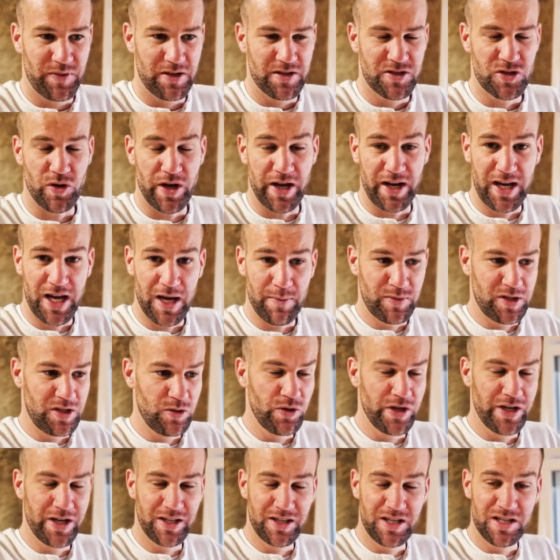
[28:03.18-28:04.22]
So I kept
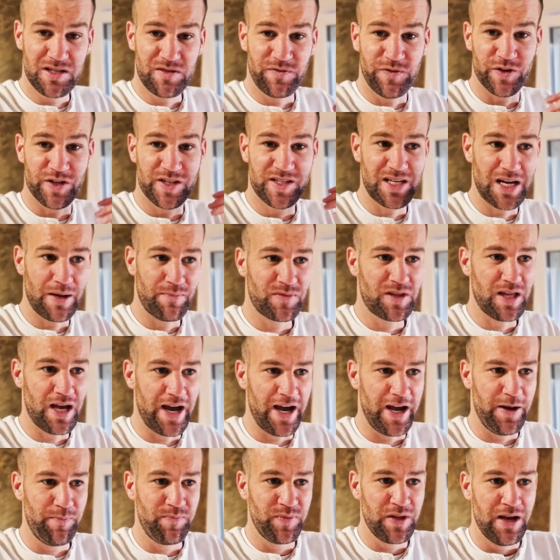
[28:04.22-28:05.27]
doing this for some
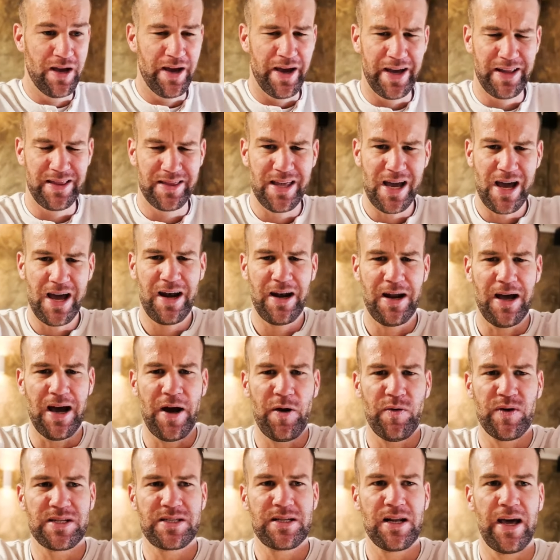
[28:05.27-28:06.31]
time and then I
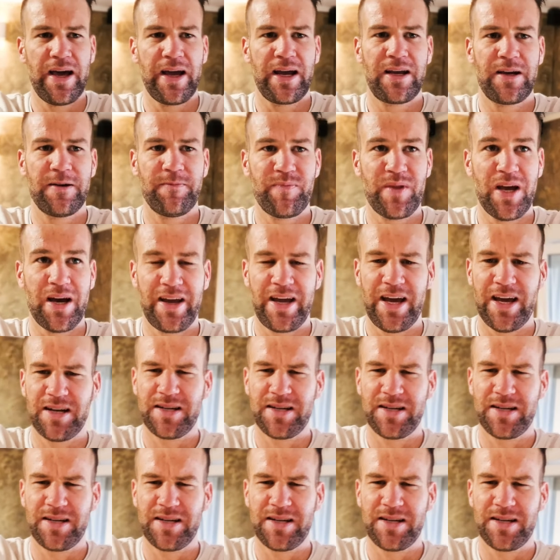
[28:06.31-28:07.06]
was like, again,